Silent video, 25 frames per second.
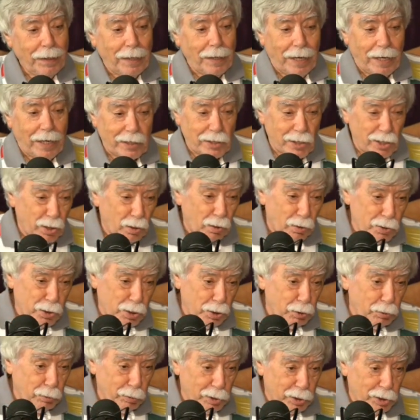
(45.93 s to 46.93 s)
as he goes
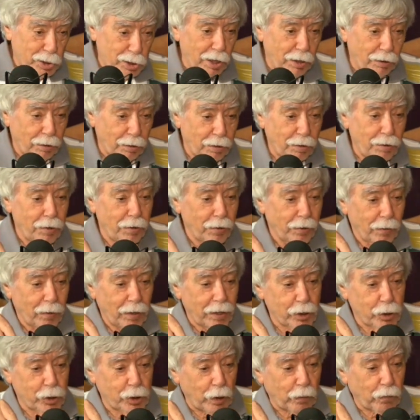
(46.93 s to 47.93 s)
into his 10th year
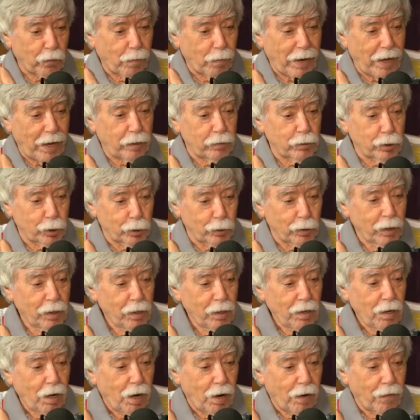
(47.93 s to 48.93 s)
as general manager
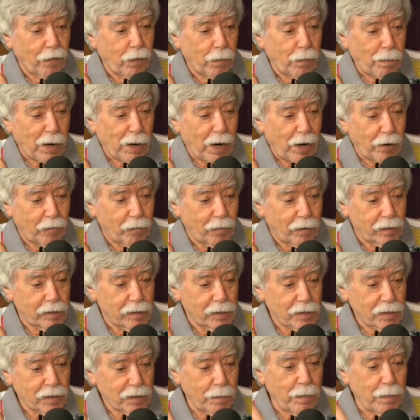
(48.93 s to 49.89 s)
of the Padres.